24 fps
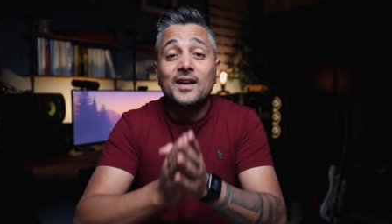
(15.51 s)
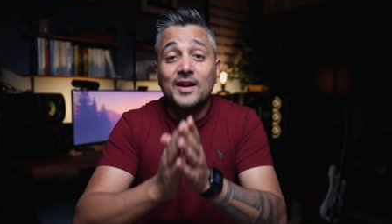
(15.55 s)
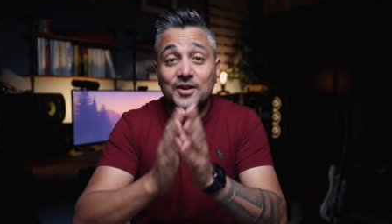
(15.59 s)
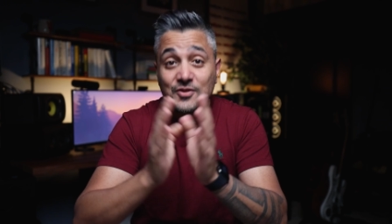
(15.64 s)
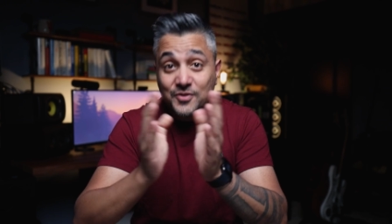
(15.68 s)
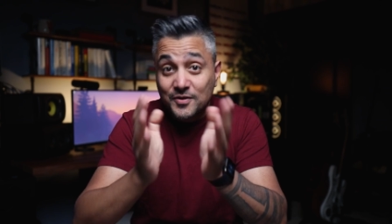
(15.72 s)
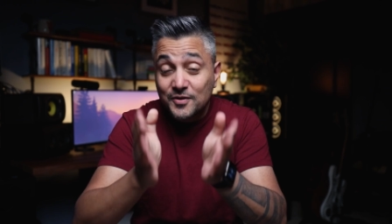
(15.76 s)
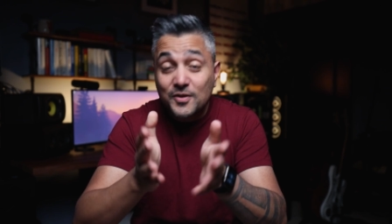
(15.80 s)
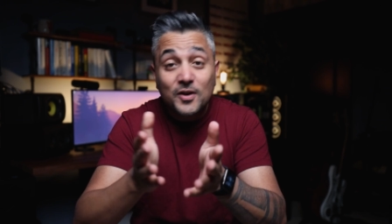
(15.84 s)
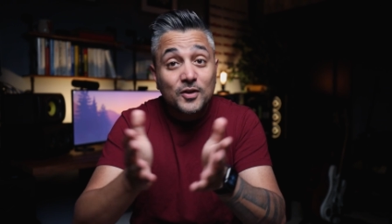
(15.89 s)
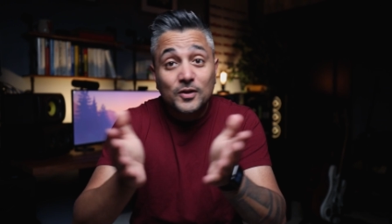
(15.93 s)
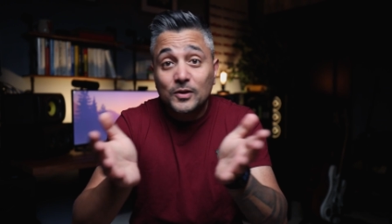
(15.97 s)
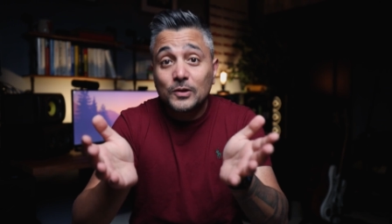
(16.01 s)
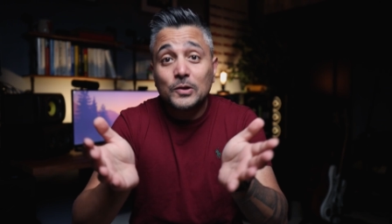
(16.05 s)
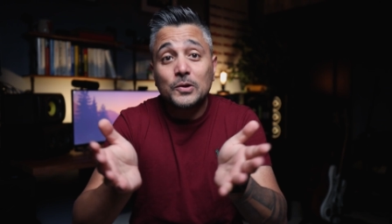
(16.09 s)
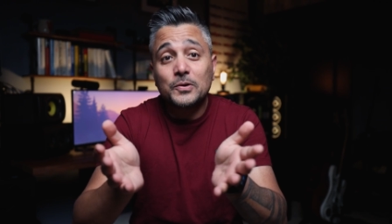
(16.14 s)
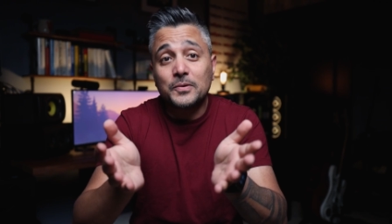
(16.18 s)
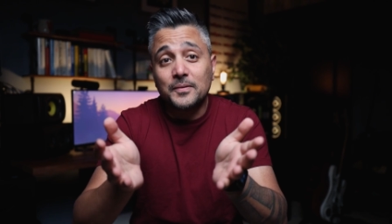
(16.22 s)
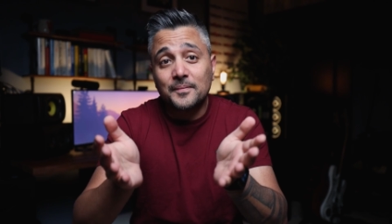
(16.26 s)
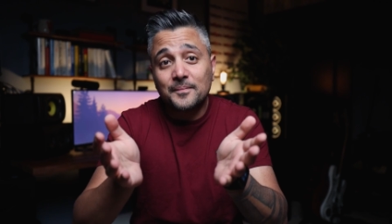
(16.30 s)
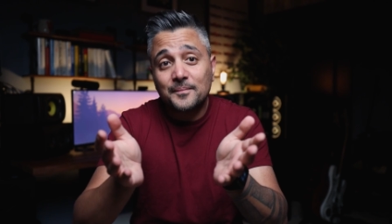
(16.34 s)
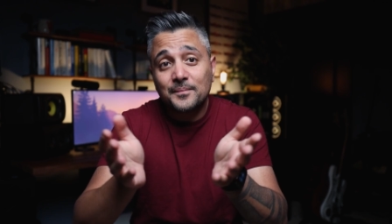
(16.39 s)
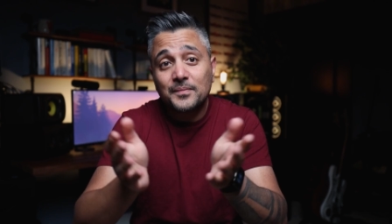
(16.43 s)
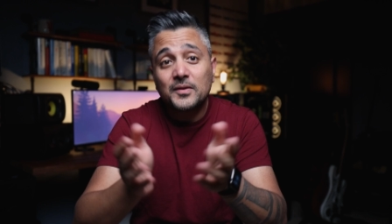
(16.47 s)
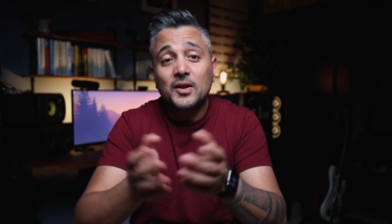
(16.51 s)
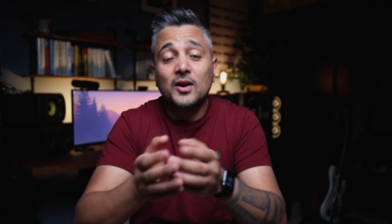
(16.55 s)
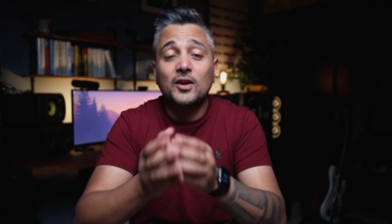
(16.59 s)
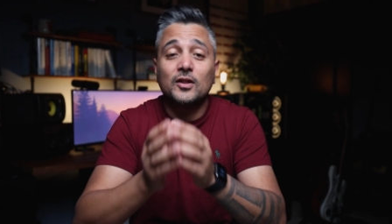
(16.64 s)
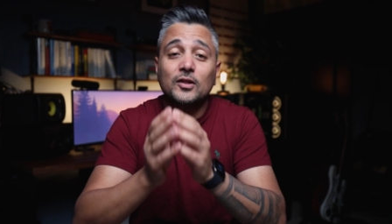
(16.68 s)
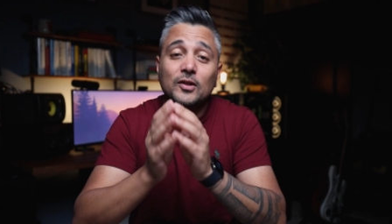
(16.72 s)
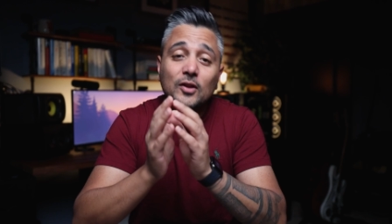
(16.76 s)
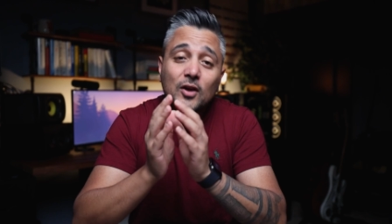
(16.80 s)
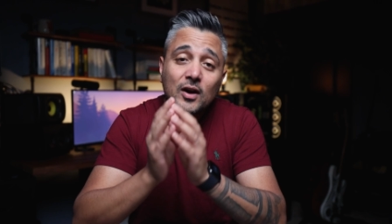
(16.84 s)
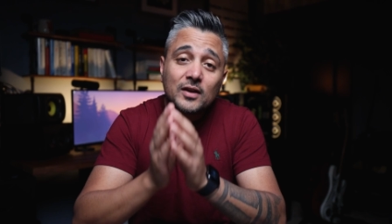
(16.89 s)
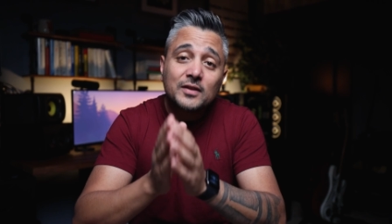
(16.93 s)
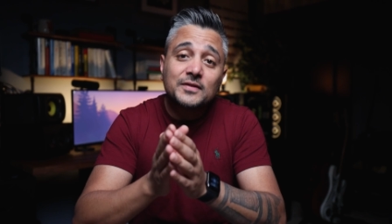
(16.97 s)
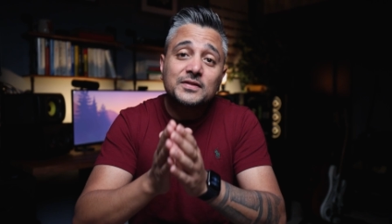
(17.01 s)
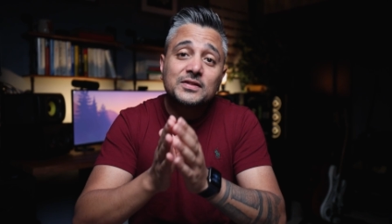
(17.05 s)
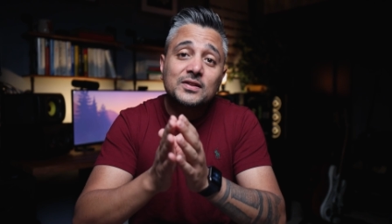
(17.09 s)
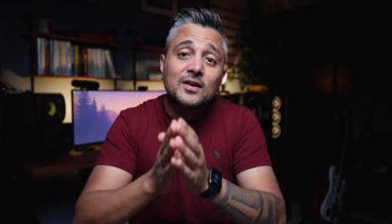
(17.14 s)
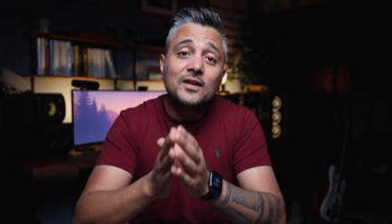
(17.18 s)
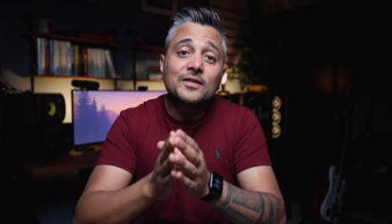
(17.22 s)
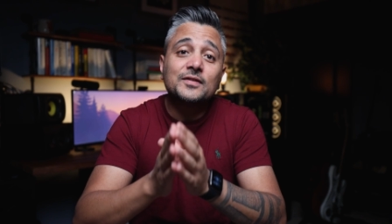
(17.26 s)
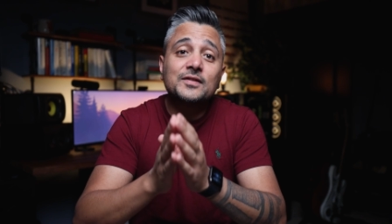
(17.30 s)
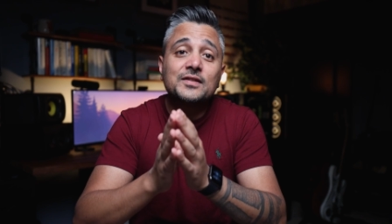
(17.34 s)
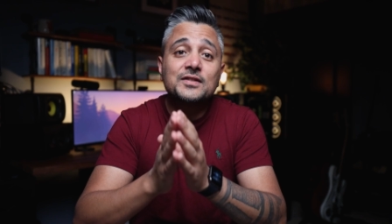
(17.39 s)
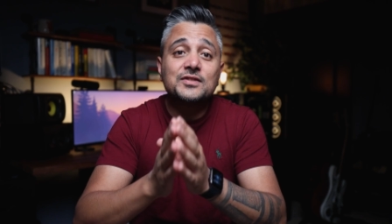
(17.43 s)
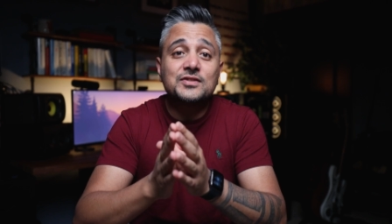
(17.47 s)
And you're not alone. A lot of
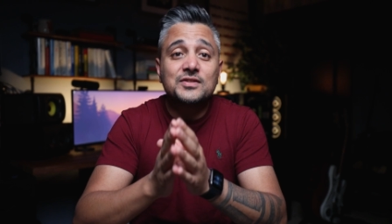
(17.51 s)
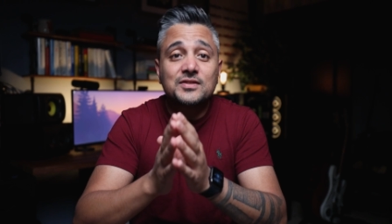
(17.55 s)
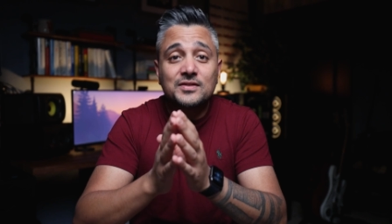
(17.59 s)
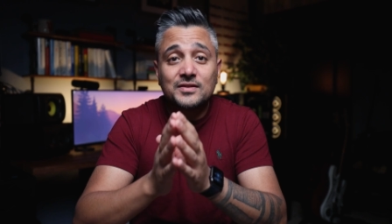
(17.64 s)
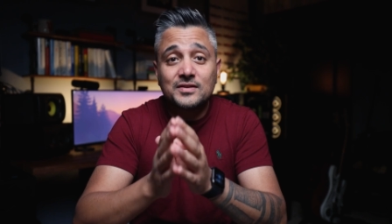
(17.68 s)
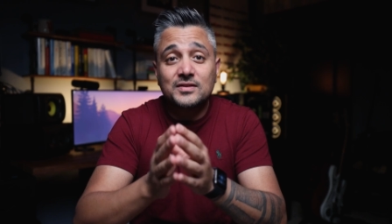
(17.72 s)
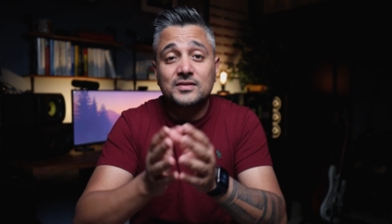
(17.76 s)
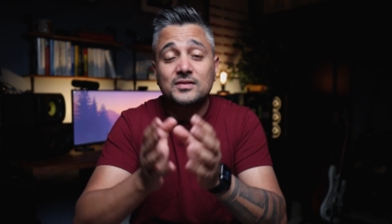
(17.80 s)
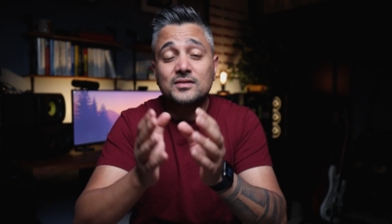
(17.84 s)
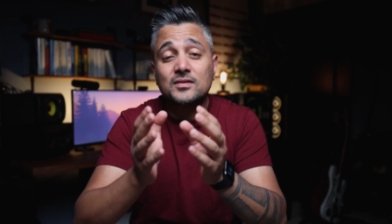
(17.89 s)
software engineers